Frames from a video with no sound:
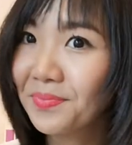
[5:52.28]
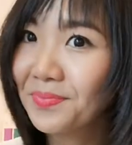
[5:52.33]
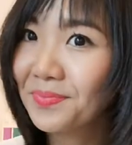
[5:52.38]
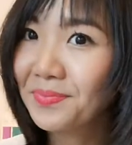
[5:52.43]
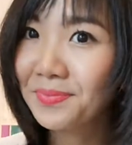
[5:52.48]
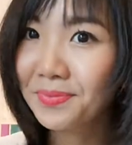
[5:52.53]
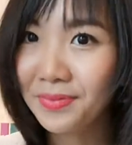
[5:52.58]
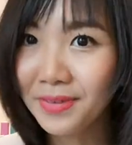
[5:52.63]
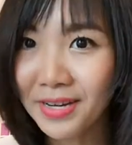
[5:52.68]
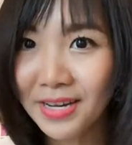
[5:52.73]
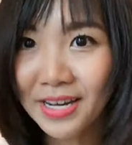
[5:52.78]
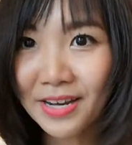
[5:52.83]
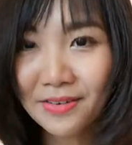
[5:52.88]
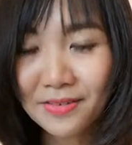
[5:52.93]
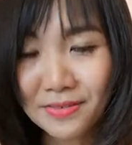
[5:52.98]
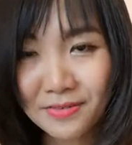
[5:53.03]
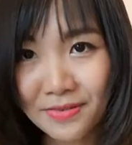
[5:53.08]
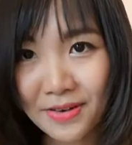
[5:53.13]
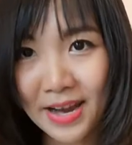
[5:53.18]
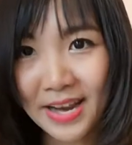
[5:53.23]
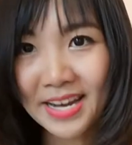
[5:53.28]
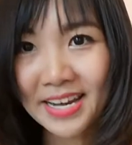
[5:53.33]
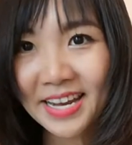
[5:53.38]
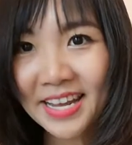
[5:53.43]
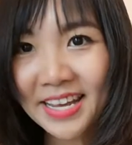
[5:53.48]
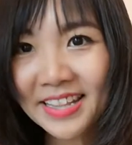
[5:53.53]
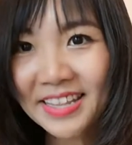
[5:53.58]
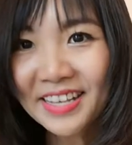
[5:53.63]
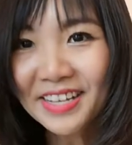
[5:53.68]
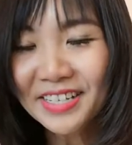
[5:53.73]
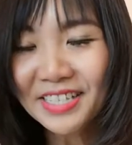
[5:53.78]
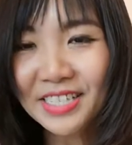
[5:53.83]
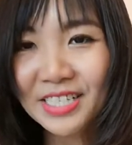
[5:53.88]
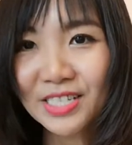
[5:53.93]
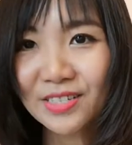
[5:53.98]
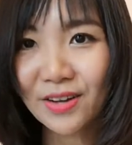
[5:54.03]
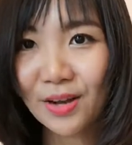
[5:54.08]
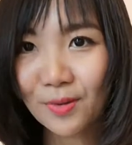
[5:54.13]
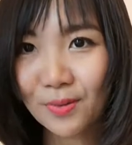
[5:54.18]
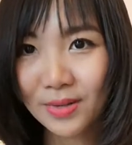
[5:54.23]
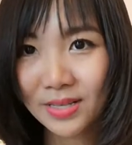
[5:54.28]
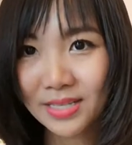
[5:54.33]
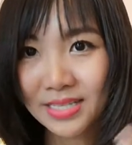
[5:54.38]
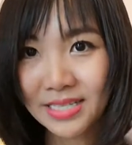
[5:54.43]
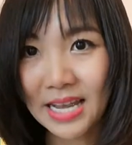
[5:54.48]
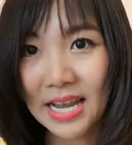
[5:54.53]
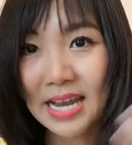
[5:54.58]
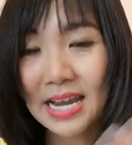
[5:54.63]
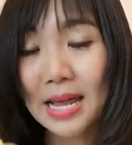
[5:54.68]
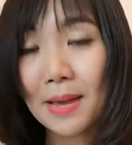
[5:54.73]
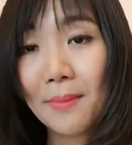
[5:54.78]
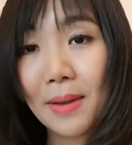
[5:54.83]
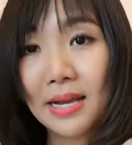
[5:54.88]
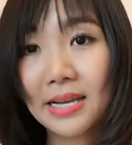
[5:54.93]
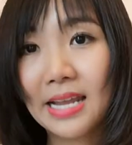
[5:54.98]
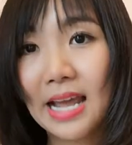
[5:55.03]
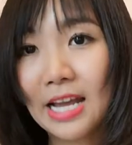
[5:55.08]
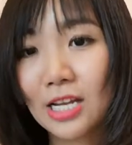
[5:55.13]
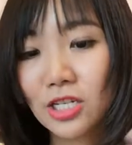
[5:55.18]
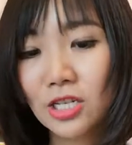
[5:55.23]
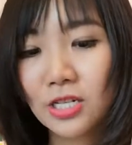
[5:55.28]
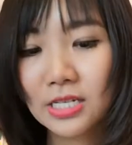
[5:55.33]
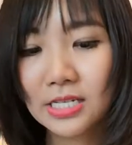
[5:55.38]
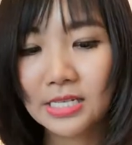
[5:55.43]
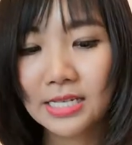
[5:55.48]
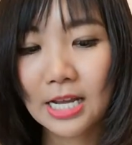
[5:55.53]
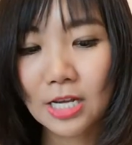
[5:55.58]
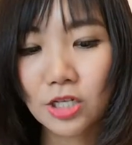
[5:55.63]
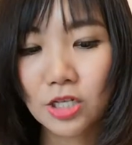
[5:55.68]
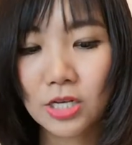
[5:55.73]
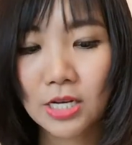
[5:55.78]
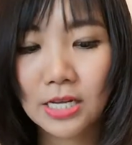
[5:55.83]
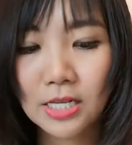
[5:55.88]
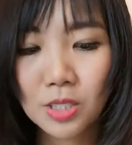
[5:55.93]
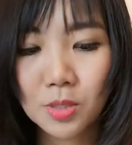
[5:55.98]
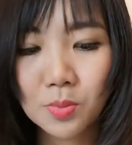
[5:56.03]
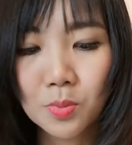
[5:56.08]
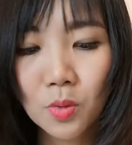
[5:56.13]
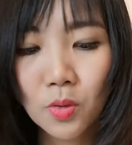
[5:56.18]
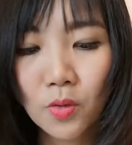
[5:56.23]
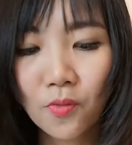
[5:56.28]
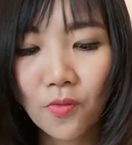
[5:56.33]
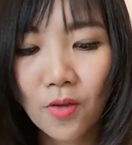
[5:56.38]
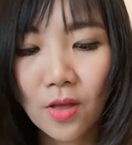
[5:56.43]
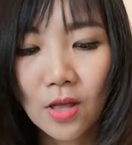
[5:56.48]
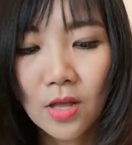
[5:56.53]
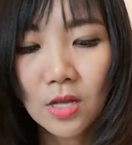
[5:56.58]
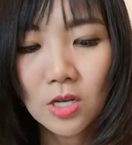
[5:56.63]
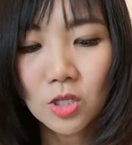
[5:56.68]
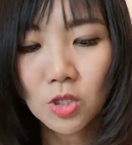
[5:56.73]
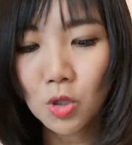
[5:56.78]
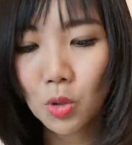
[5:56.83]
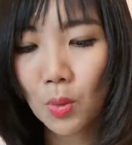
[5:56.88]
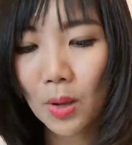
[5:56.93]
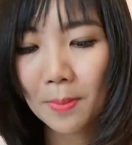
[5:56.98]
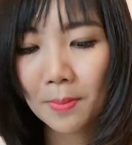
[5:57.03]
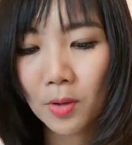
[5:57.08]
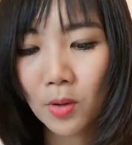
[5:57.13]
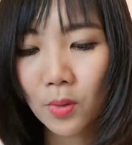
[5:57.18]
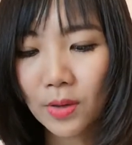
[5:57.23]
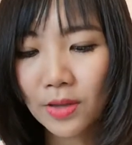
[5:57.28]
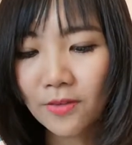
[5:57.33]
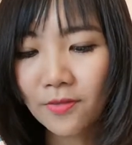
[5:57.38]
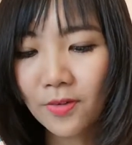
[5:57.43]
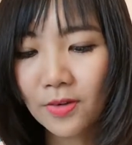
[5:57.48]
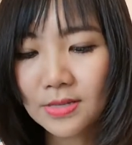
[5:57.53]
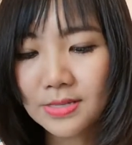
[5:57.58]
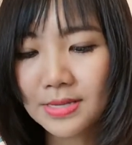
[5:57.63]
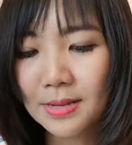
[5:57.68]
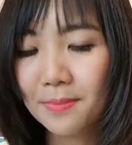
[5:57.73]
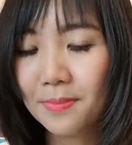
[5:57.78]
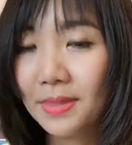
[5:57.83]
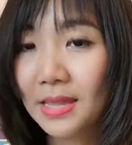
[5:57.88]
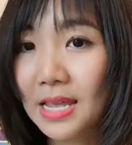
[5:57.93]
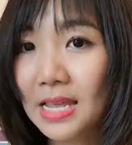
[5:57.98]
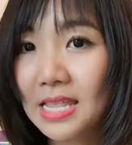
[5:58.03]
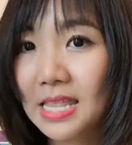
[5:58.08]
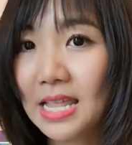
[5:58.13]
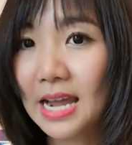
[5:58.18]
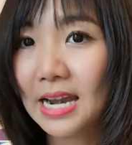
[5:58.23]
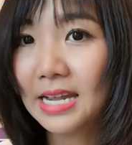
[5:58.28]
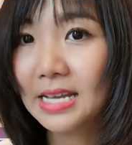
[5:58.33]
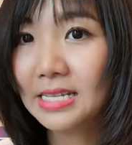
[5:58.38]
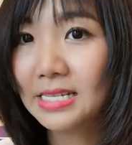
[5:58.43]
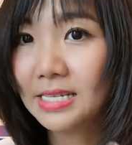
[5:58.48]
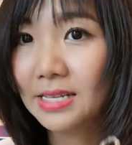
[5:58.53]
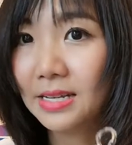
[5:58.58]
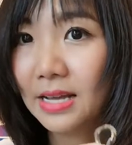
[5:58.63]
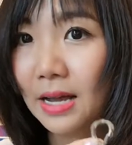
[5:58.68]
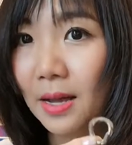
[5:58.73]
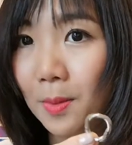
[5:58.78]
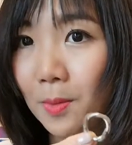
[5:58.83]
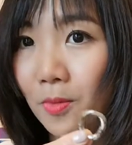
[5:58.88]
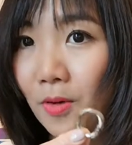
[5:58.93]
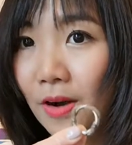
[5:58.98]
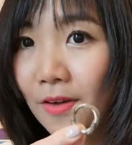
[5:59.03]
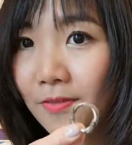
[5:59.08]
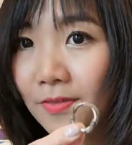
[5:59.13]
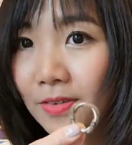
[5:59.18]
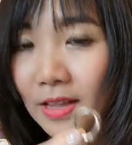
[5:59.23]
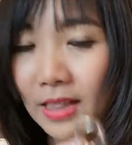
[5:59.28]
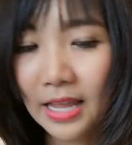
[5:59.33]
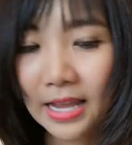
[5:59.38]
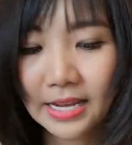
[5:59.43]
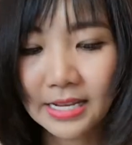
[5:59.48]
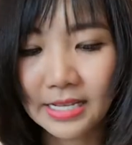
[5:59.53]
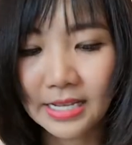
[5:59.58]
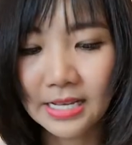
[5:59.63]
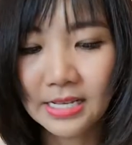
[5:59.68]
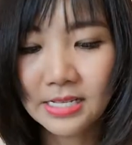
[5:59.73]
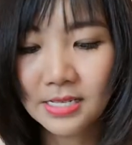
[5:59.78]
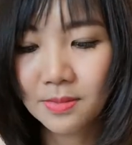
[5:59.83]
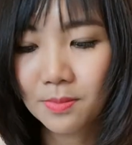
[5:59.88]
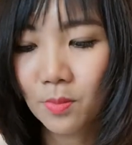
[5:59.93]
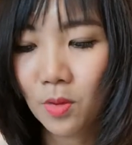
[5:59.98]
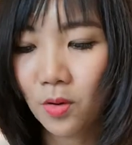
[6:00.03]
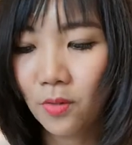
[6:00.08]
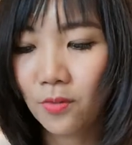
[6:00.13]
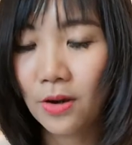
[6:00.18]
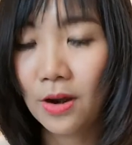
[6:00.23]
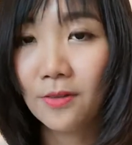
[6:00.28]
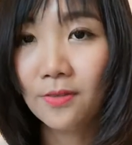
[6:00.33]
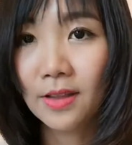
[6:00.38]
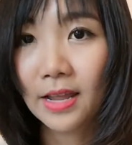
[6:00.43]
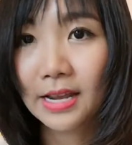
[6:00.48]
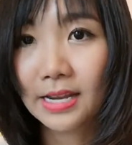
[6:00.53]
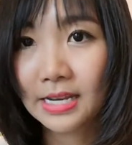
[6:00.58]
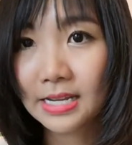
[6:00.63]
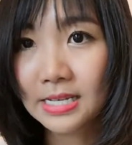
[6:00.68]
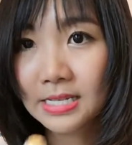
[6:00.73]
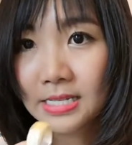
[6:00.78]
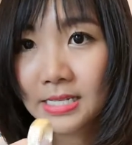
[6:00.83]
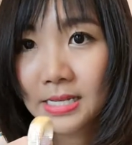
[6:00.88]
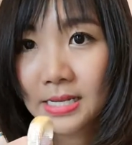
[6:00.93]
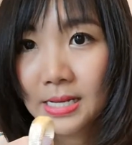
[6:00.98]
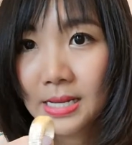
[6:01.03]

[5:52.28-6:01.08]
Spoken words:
pretty radiant, so I would say that my texture is actually smooth. So I'm going for something that is rougher like this, more rough like this.